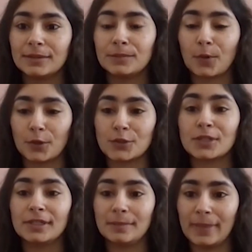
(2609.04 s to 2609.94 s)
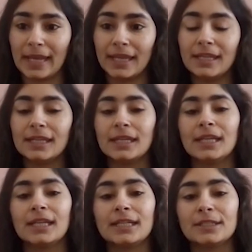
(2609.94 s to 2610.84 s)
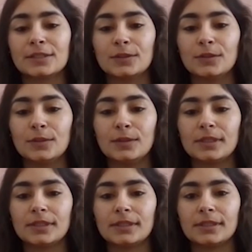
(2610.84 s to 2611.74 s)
Portugal bank. So